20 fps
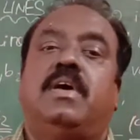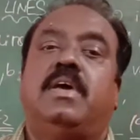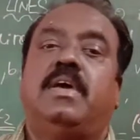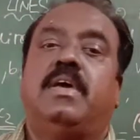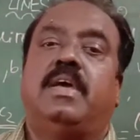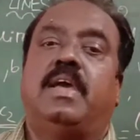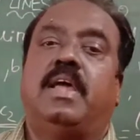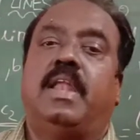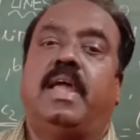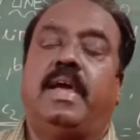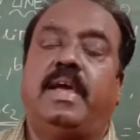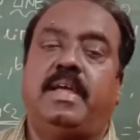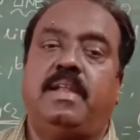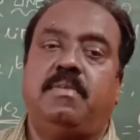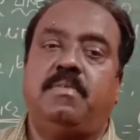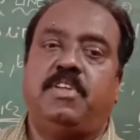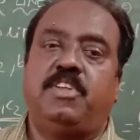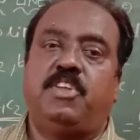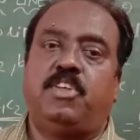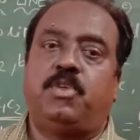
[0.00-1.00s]
a line
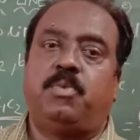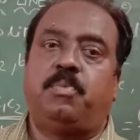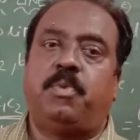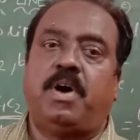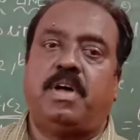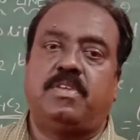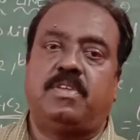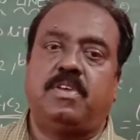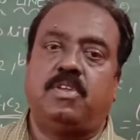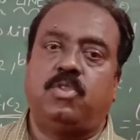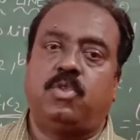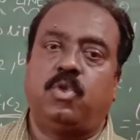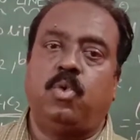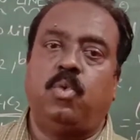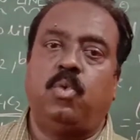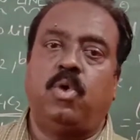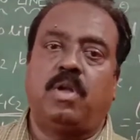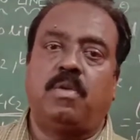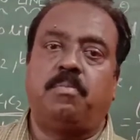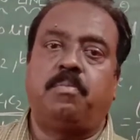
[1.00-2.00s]
which is passing through
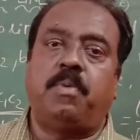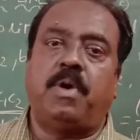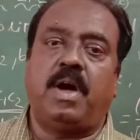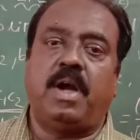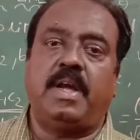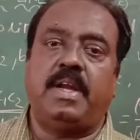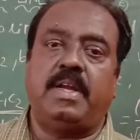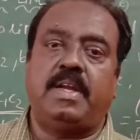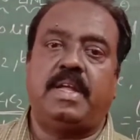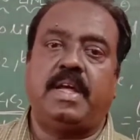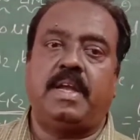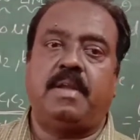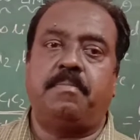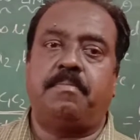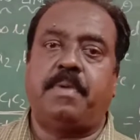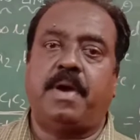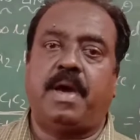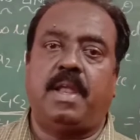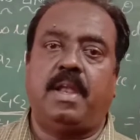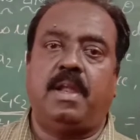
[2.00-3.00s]
one point and
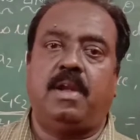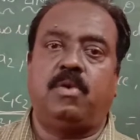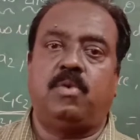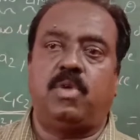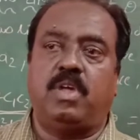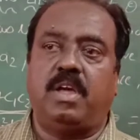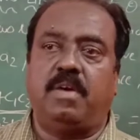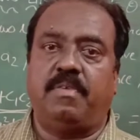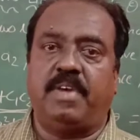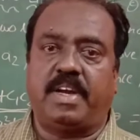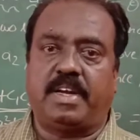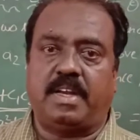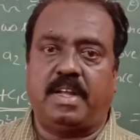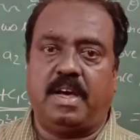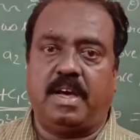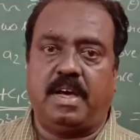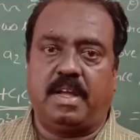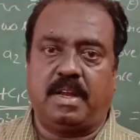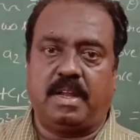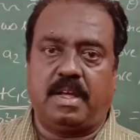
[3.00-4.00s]
parallel to a
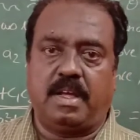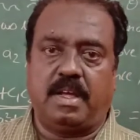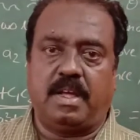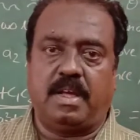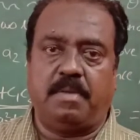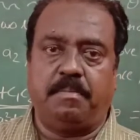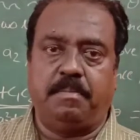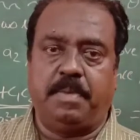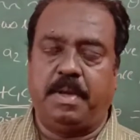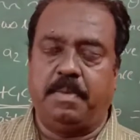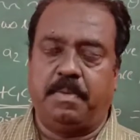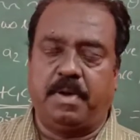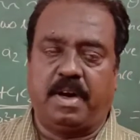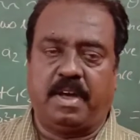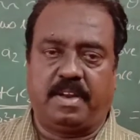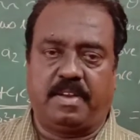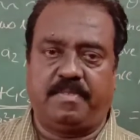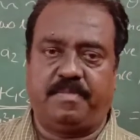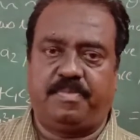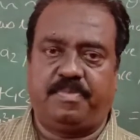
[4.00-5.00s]
vector b
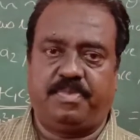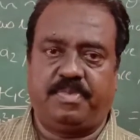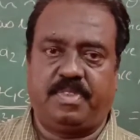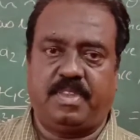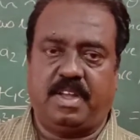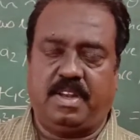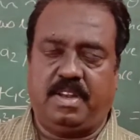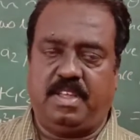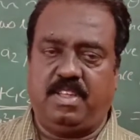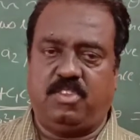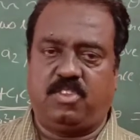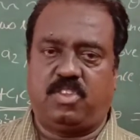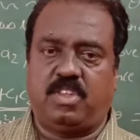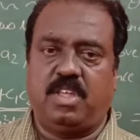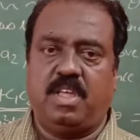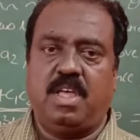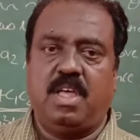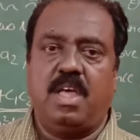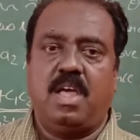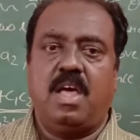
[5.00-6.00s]
bar. That is,
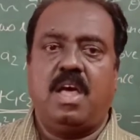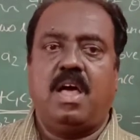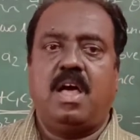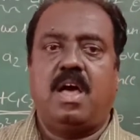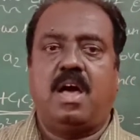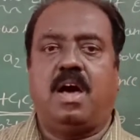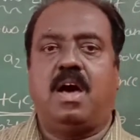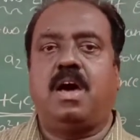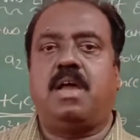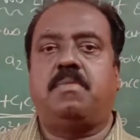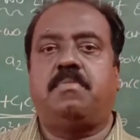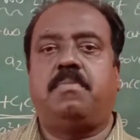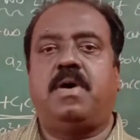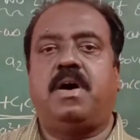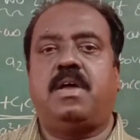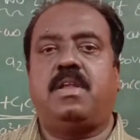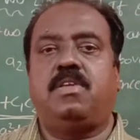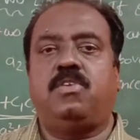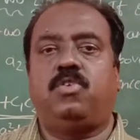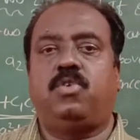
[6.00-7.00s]
r
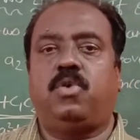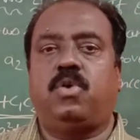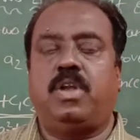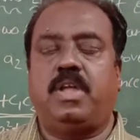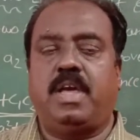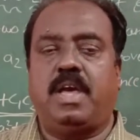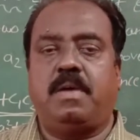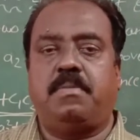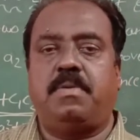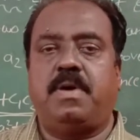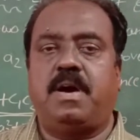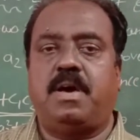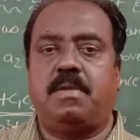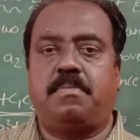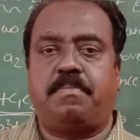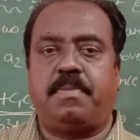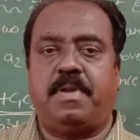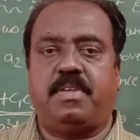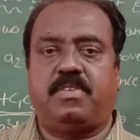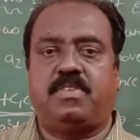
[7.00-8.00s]
bar is equal to a bar
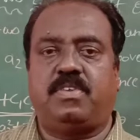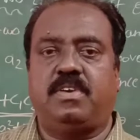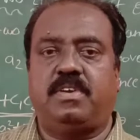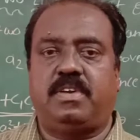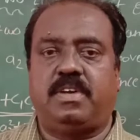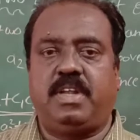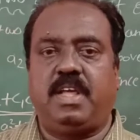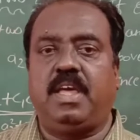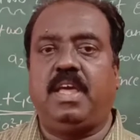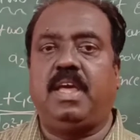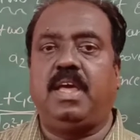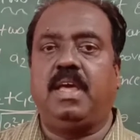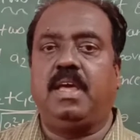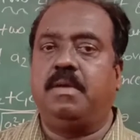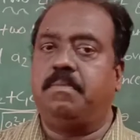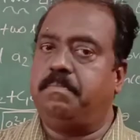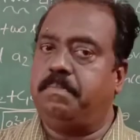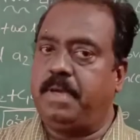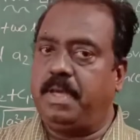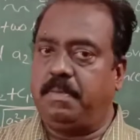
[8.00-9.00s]
plus
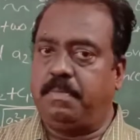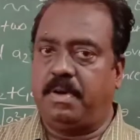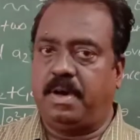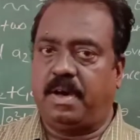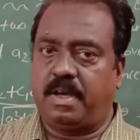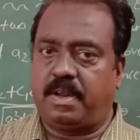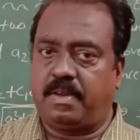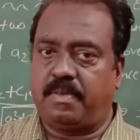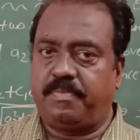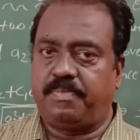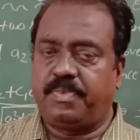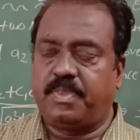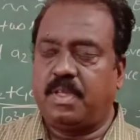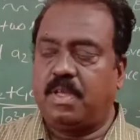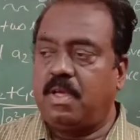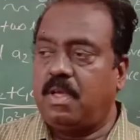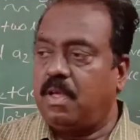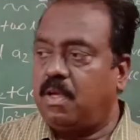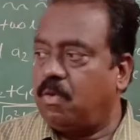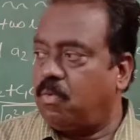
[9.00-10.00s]
t b bar,
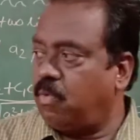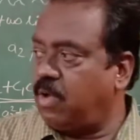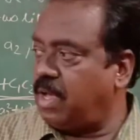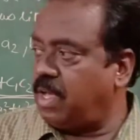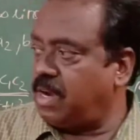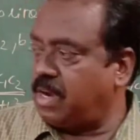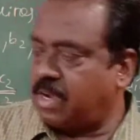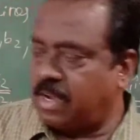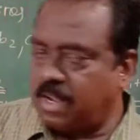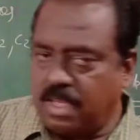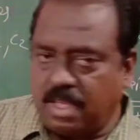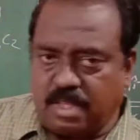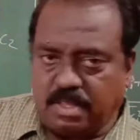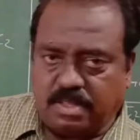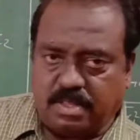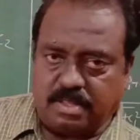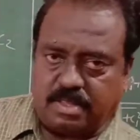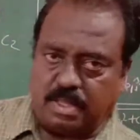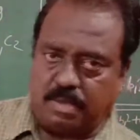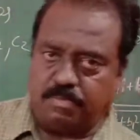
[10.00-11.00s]
where t
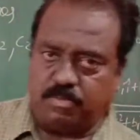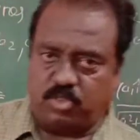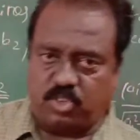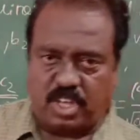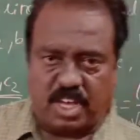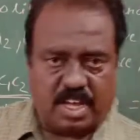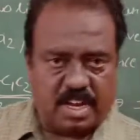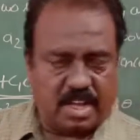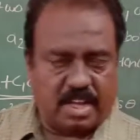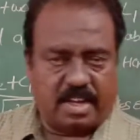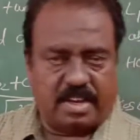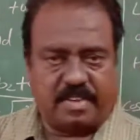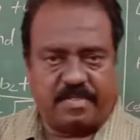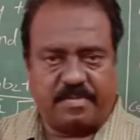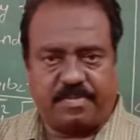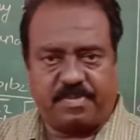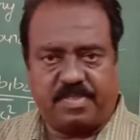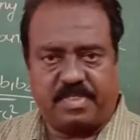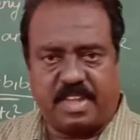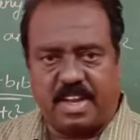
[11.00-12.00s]
is some scalar.
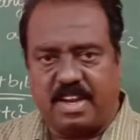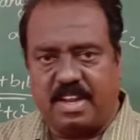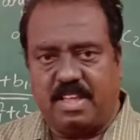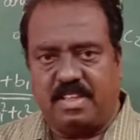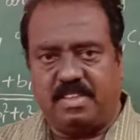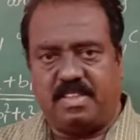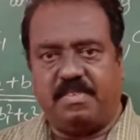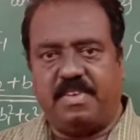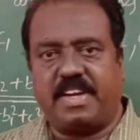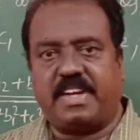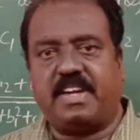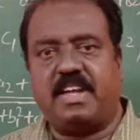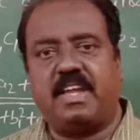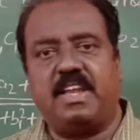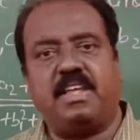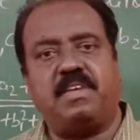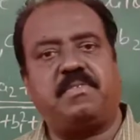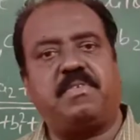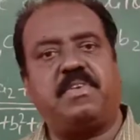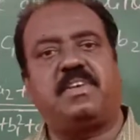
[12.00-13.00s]
That is vector
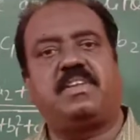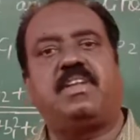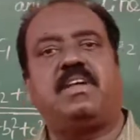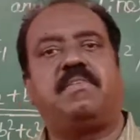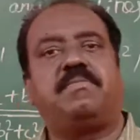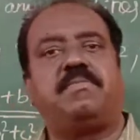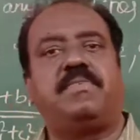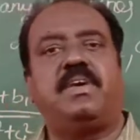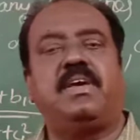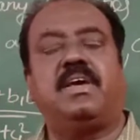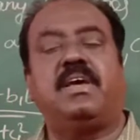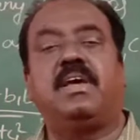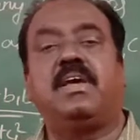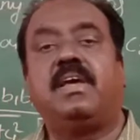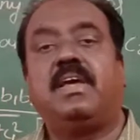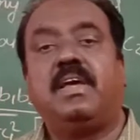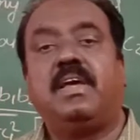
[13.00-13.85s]
equation of a